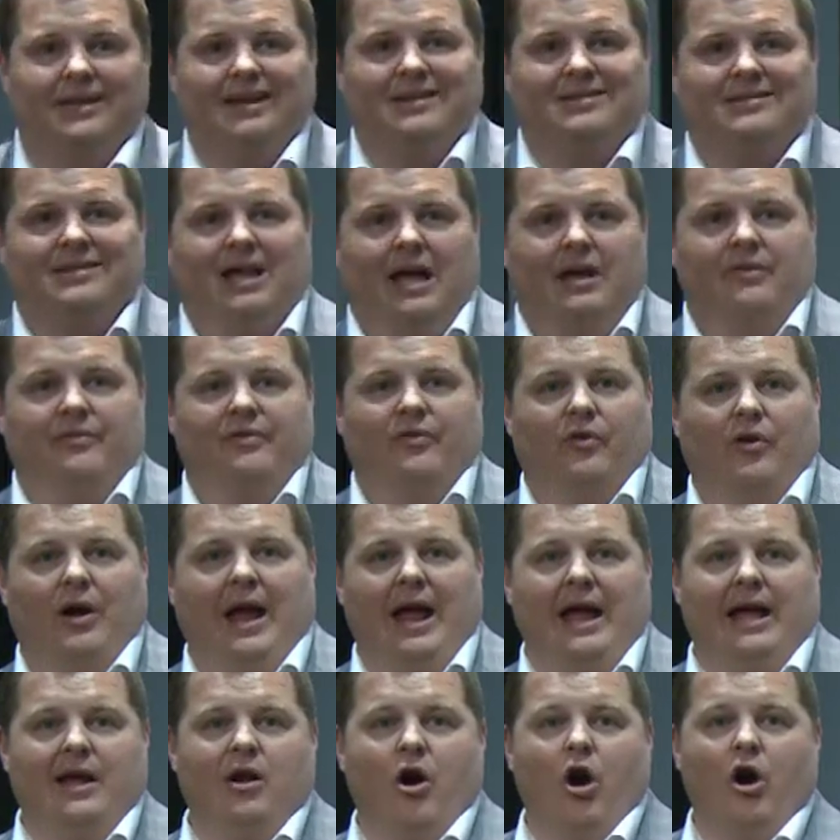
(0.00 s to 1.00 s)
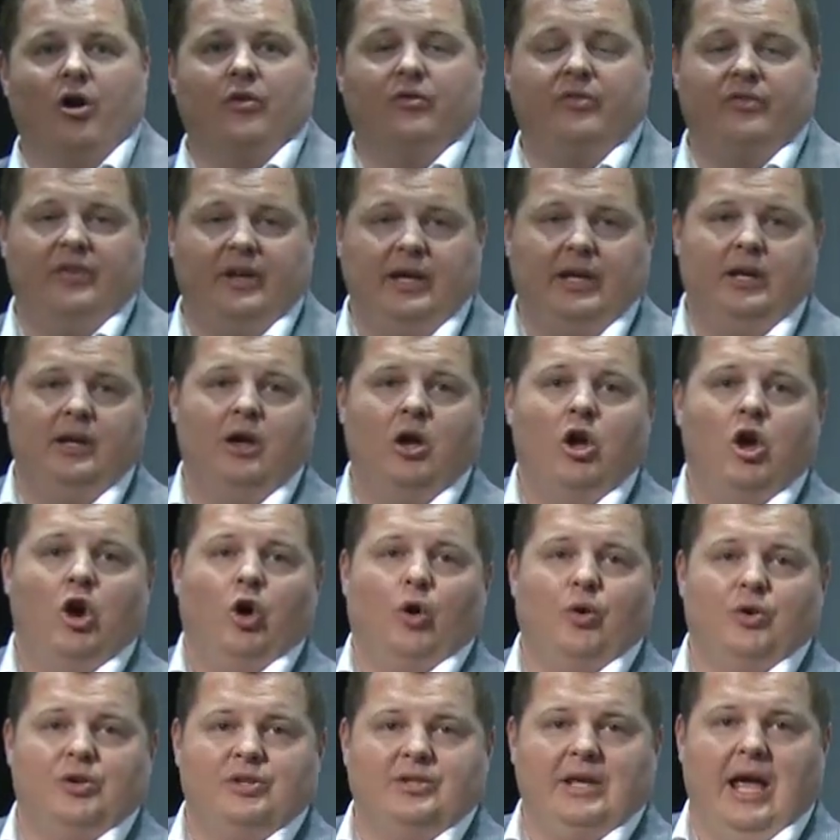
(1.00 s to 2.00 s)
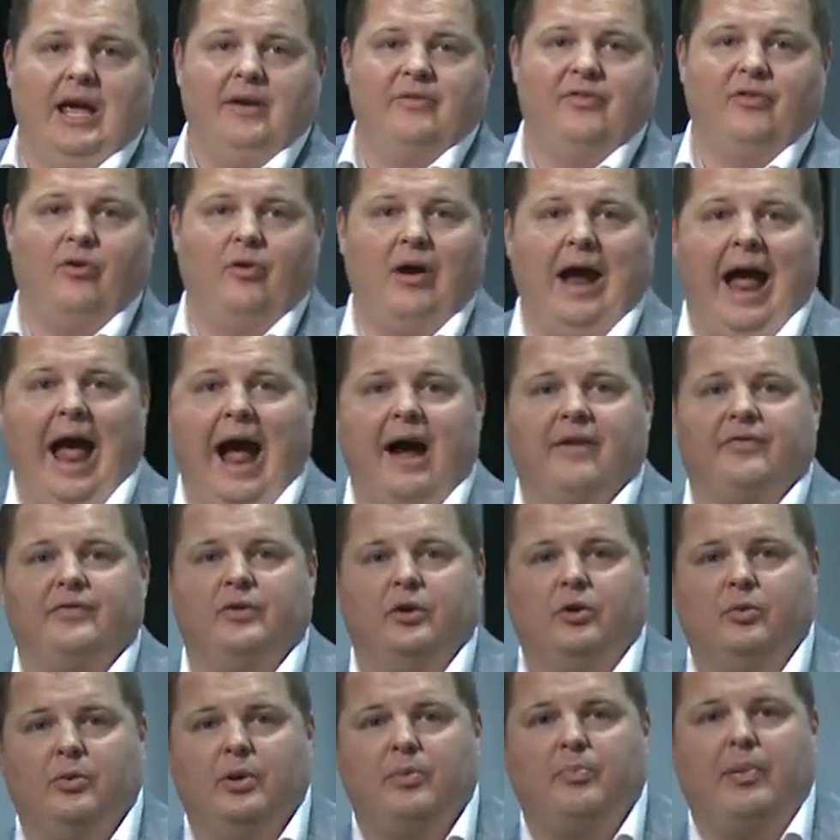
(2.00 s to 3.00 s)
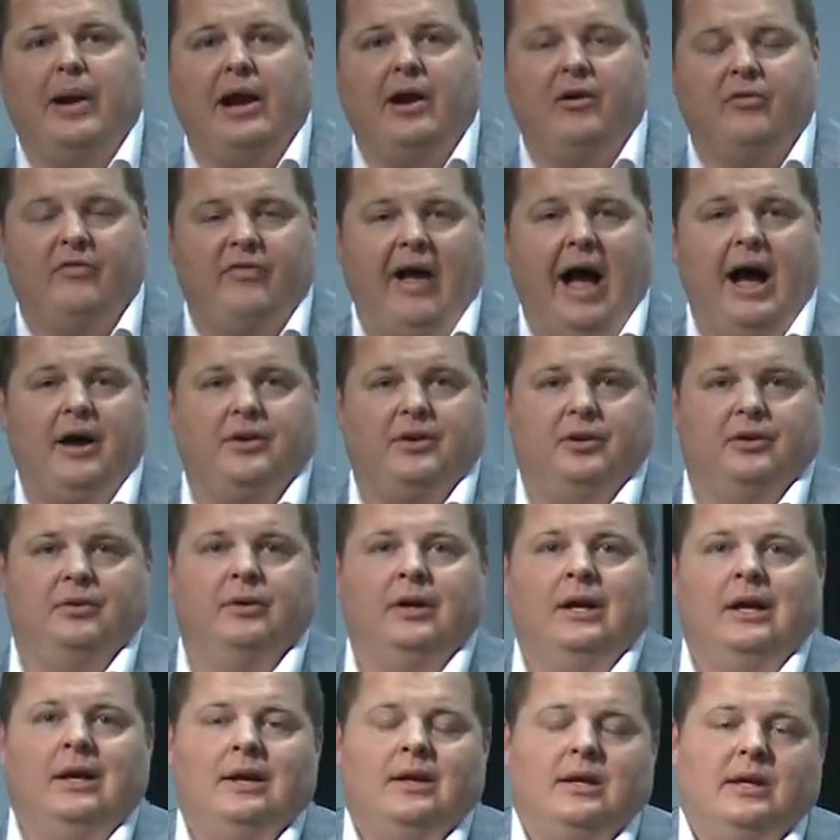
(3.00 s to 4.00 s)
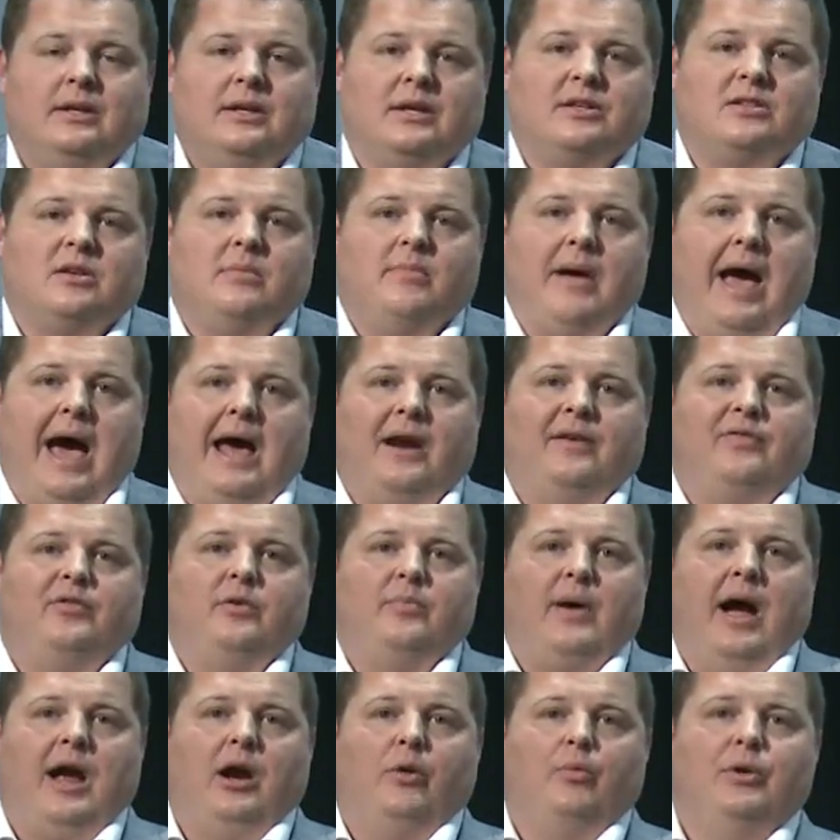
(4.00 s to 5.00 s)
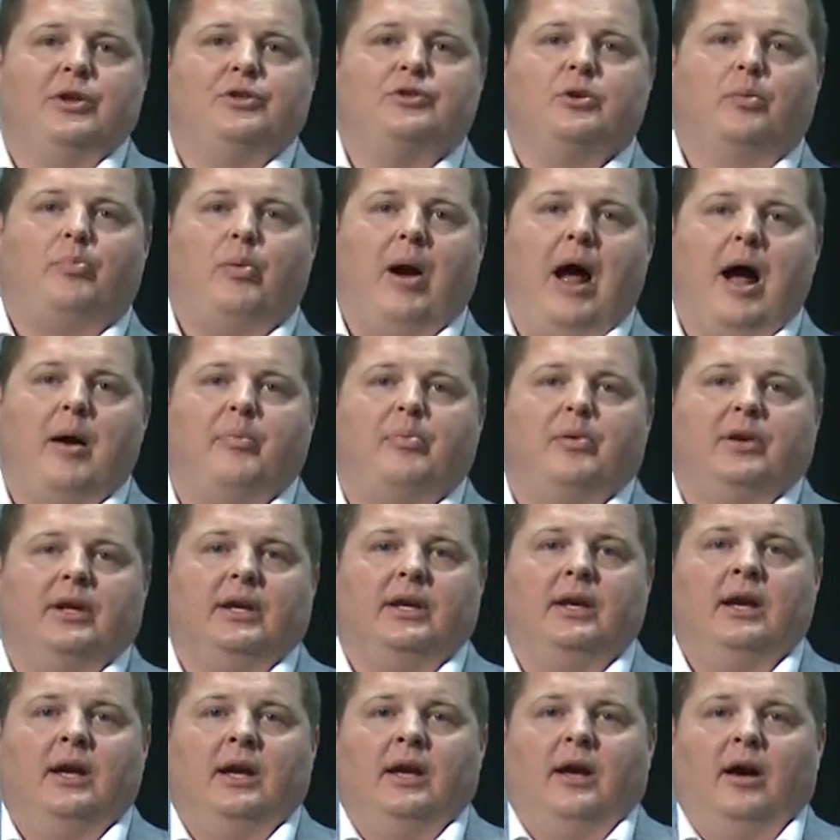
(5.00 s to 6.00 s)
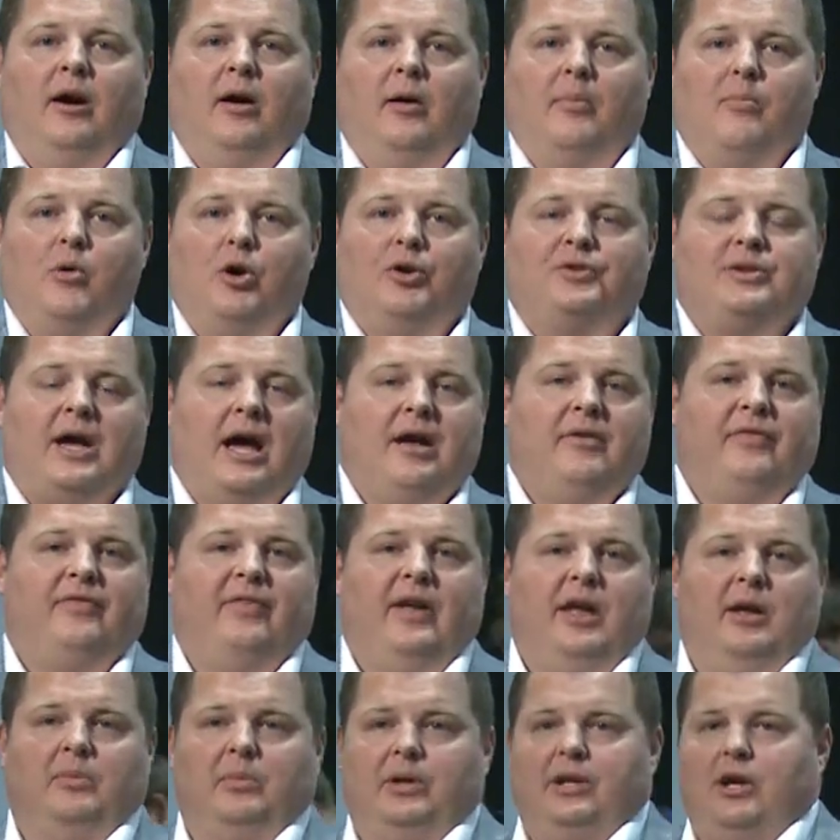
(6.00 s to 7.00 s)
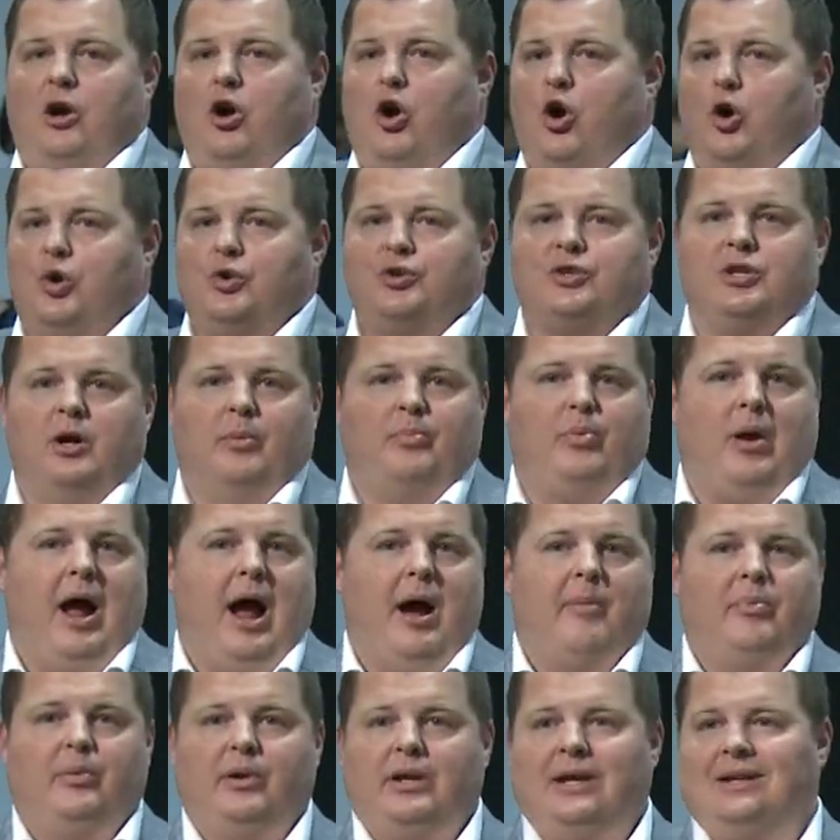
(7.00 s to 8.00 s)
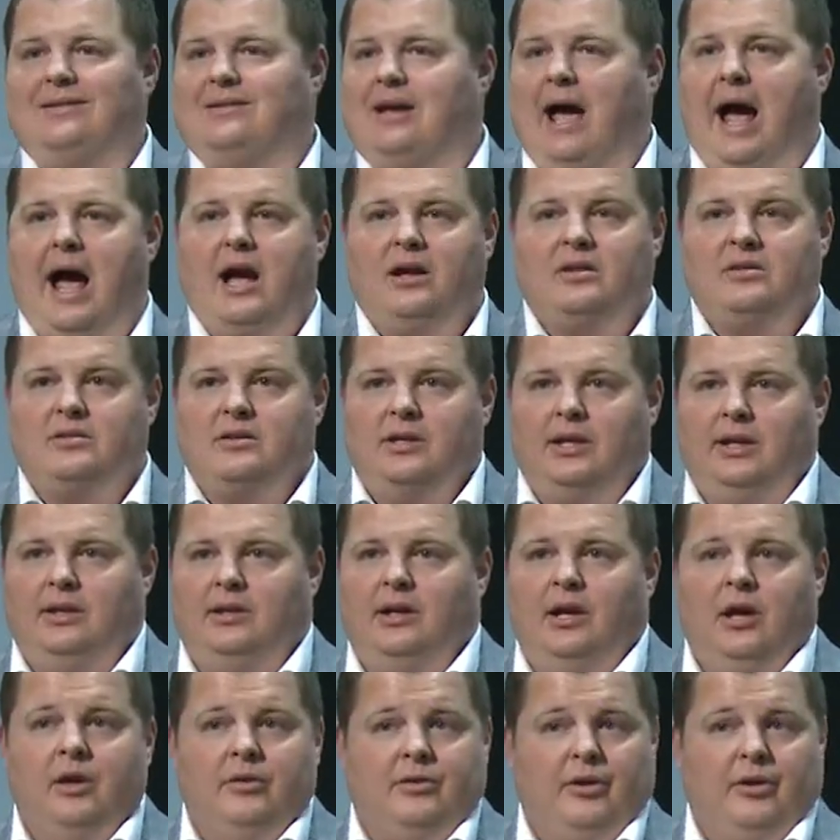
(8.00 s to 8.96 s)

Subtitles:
They stand for ARV, or stand for after repair value. It doesn't matter if you buy a rental property, a multifamily, a wholesale property, a tax lien.